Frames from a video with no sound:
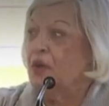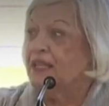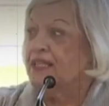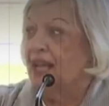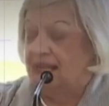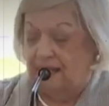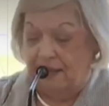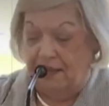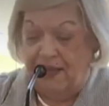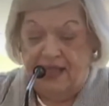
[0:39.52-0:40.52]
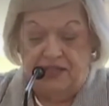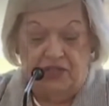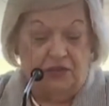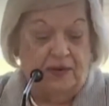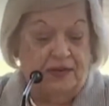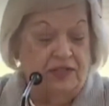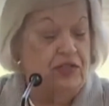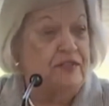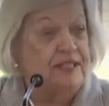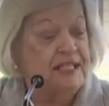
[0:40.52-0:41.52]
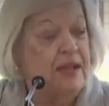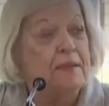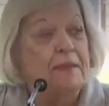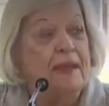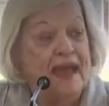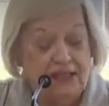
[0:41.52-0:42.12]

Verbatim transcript: They think it'll take about 5 to 10 years